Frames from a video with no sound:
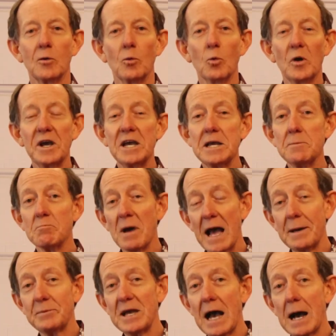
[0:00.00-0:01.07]
we
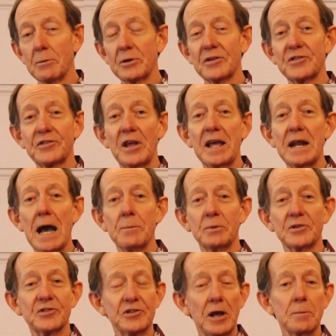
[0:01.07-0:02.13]
may be able to set up
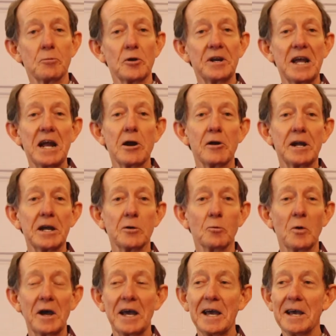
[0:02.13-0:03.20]
a separate area
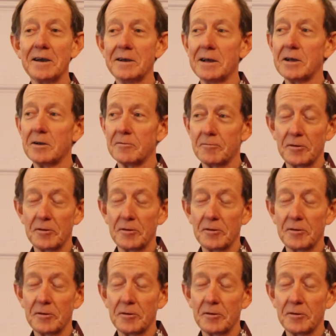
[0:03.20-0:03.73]
where,